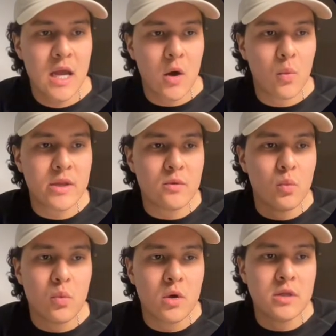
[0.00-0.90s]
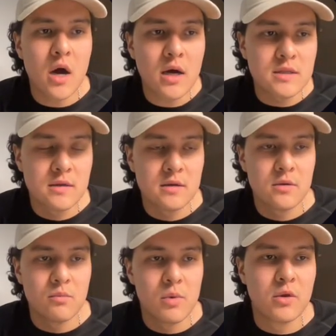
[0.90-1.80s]
we
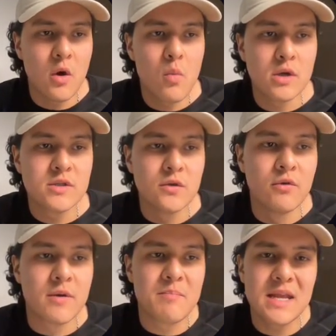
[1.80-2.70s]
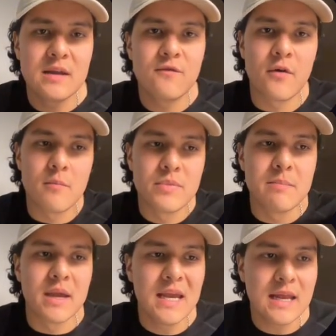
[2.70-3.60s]
don't want to repeat it from the
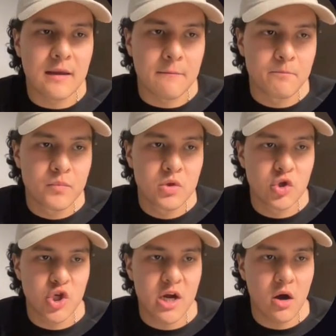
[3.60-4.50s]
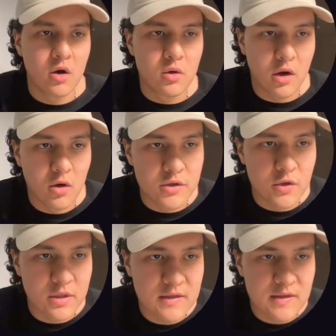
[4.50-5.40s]
beginning to check also
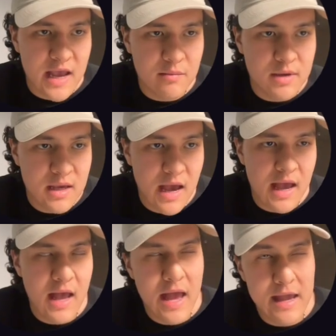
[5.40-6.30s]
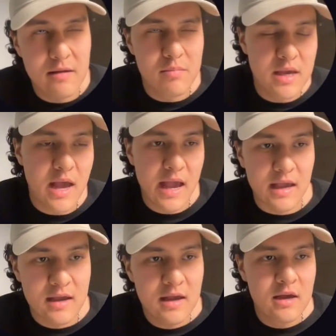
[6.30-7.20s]
these AB, ABA,
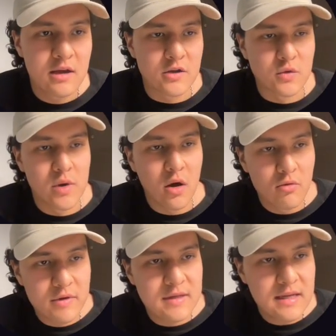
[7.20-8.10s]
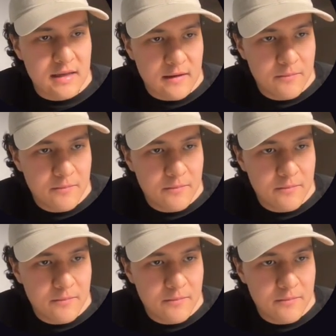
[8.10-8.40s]
because we already did it.